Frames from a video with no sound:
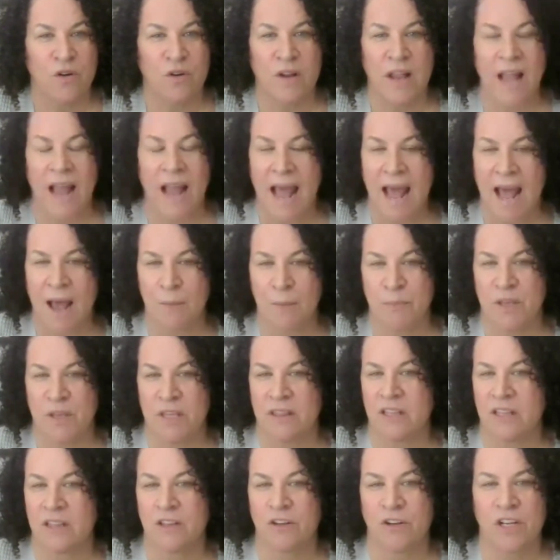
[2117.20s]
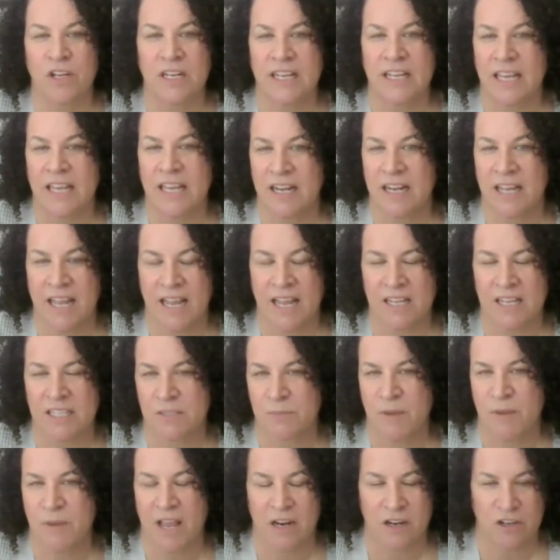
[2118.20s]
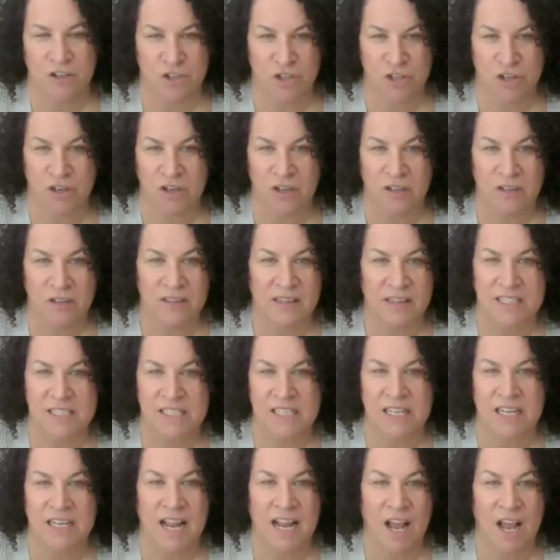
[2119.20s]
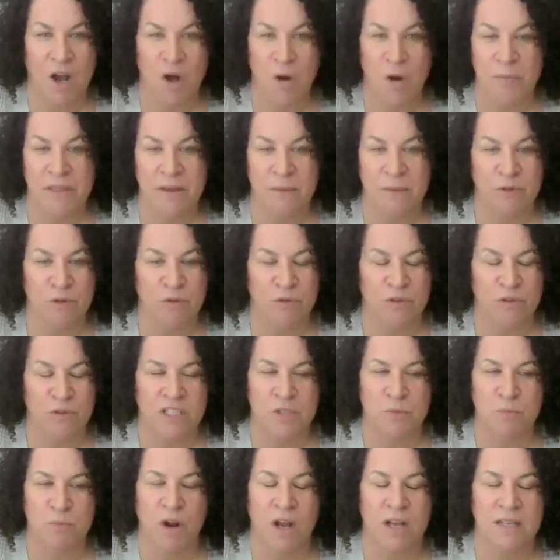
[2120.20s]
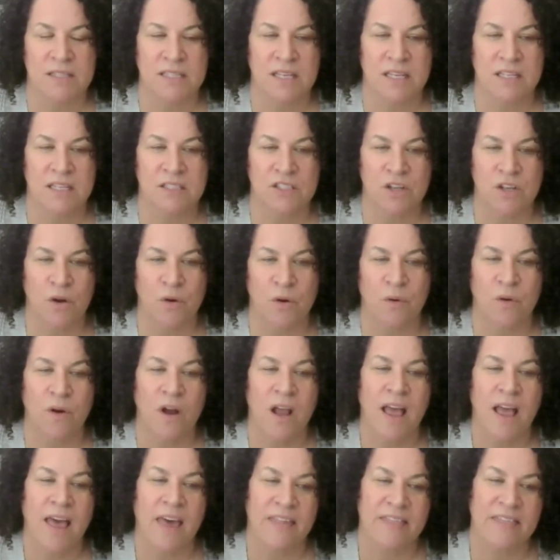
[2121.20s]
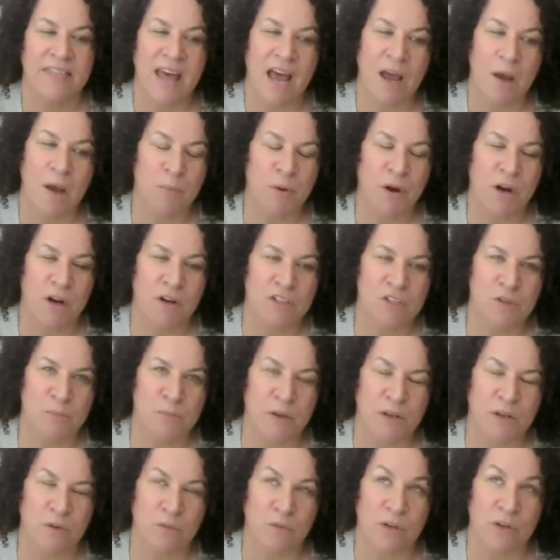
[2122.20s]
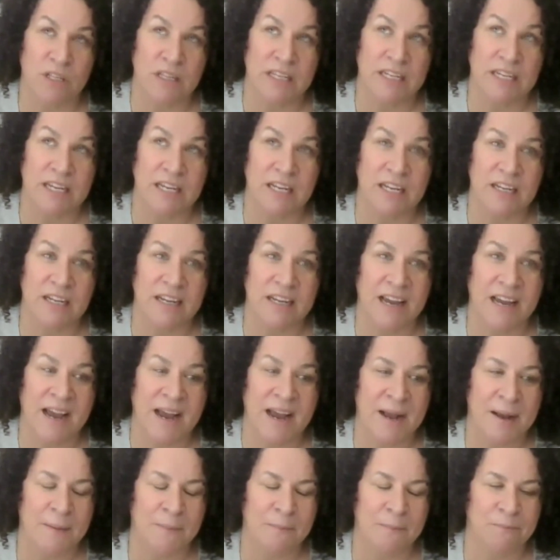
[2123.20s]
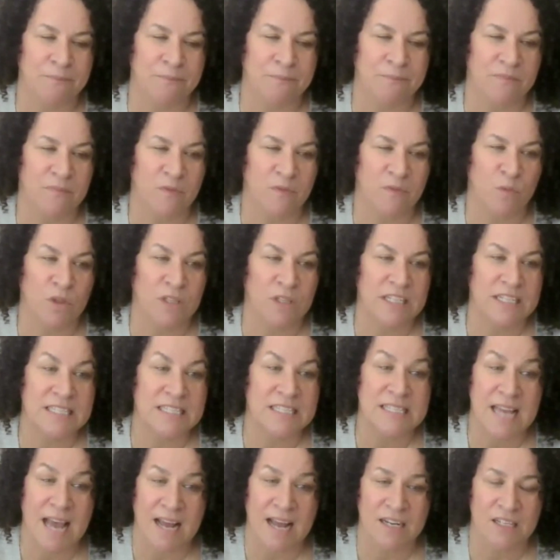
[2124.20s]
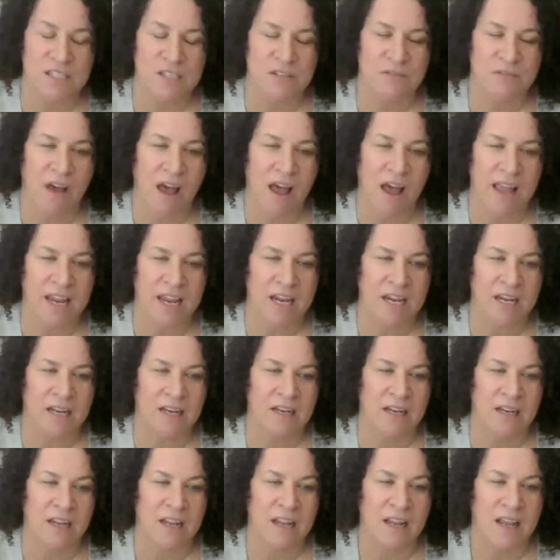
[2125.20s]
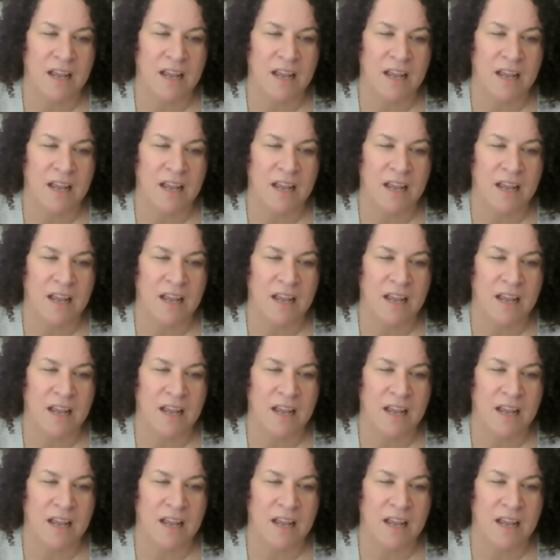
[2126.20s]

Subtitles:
happy that they're going to get a case manager that's going to help them through this process. So that part's been really, really satisfying.